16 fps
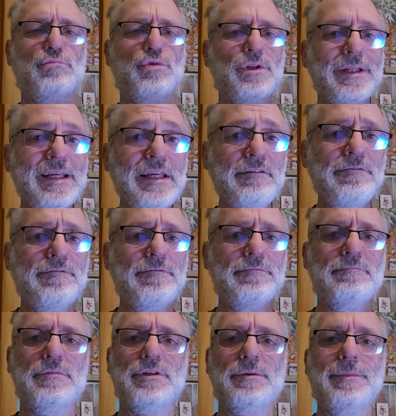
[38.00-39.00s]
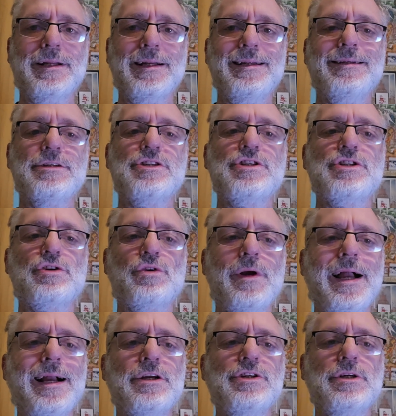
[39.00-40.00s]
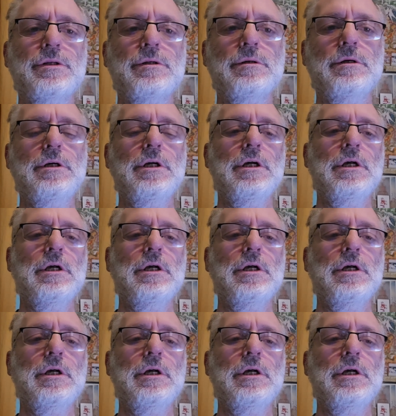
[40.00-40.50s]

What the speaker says: relief, some kind of distraction.